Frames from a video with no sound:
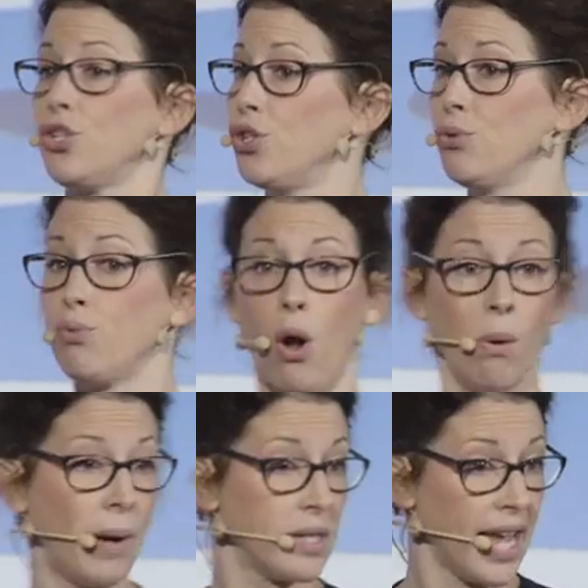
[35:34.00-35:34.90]
do
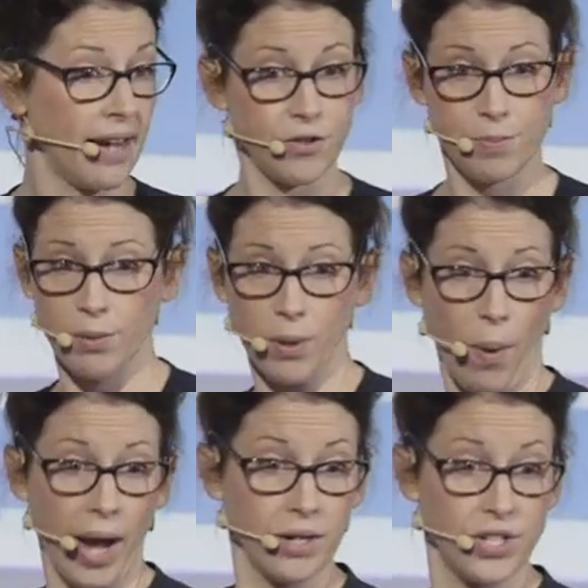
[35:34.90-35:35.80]
robots have to be
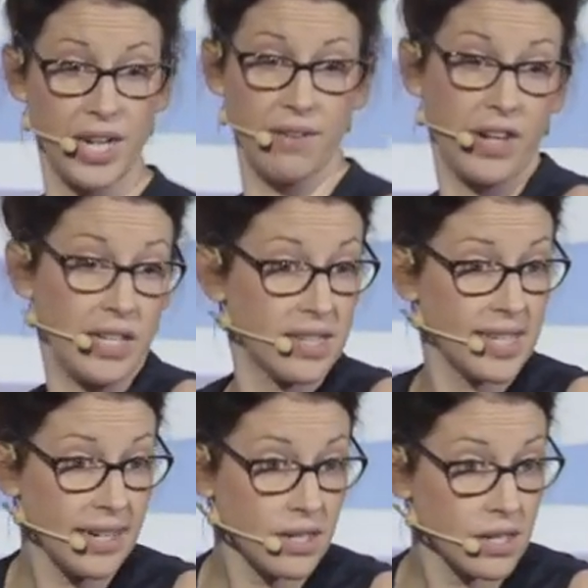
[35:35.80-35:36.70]
required to give
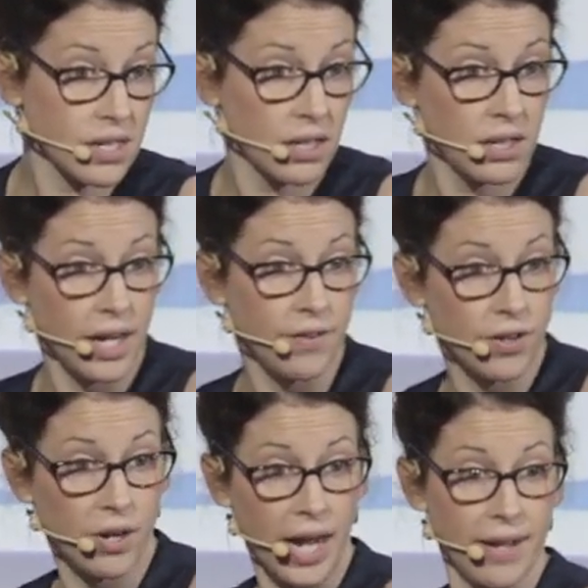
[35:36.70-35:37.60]
consent if you're
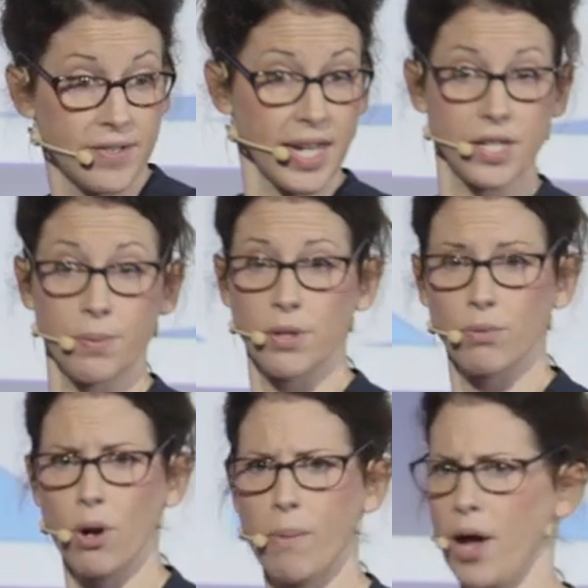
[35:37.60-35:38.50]
going to have sex with the
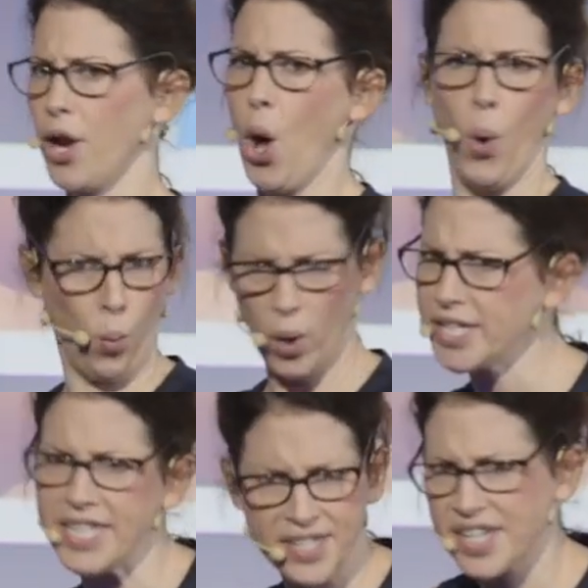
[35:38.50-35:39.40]
robot? What
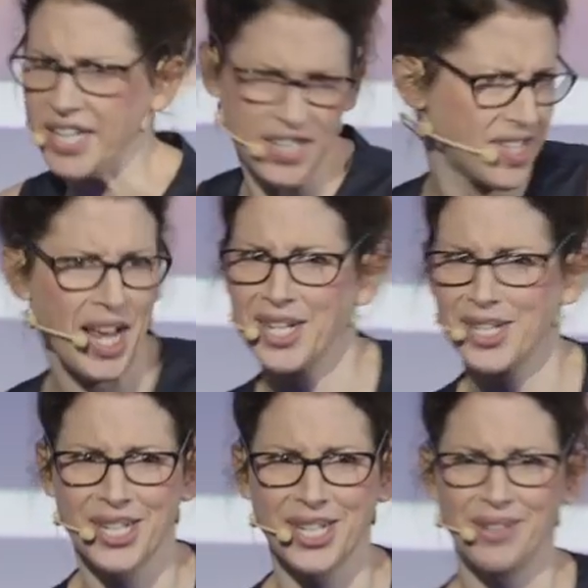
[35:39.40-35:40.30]
does
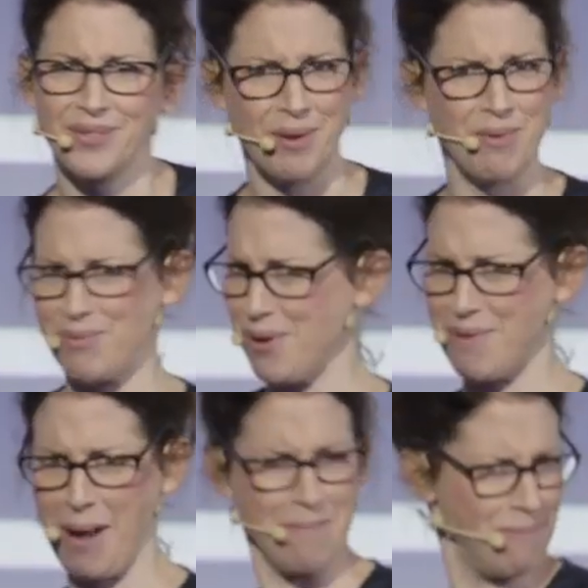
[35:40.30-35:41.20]
consent from a
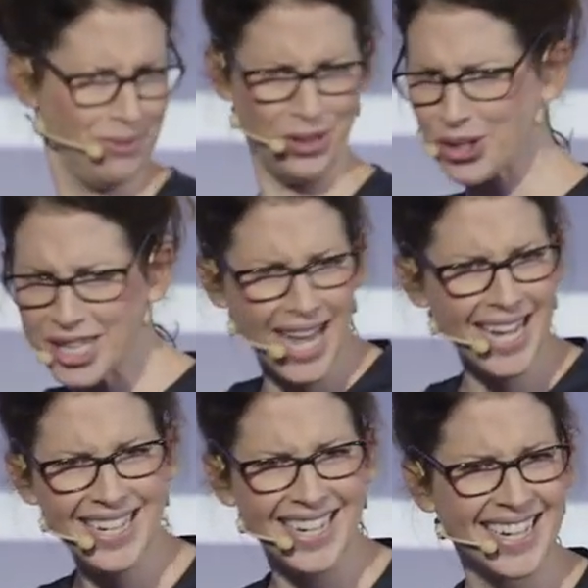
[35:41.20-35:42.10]
robot look
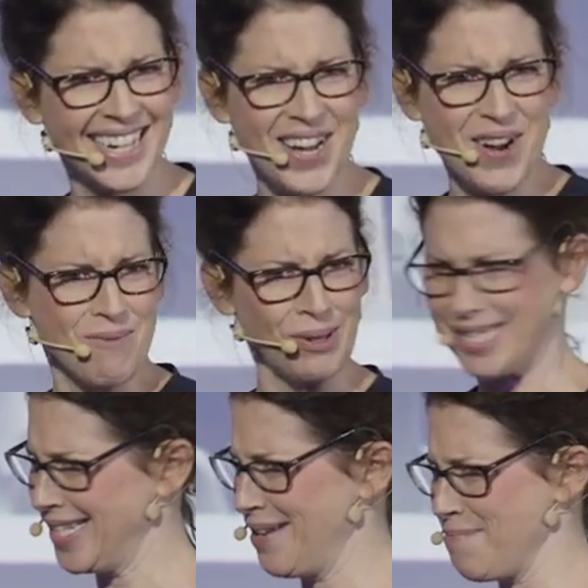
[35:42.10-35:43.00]
like? What
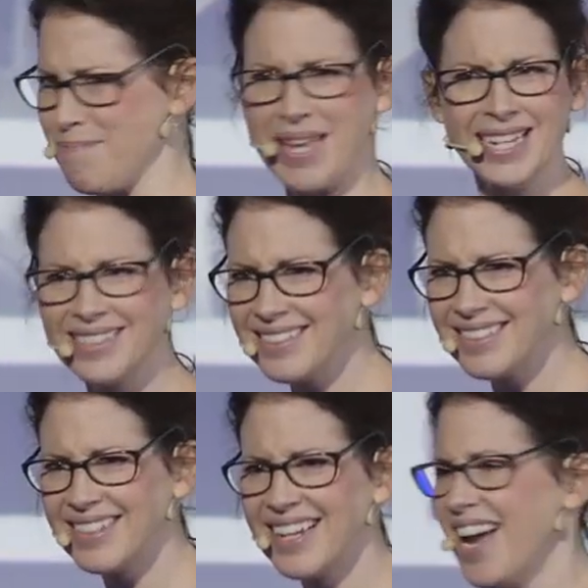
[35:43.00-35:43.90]
does it mean?
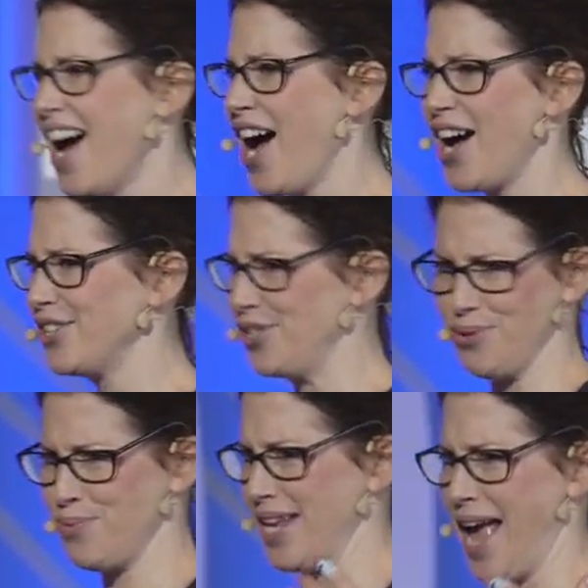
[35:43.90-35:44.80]
Do we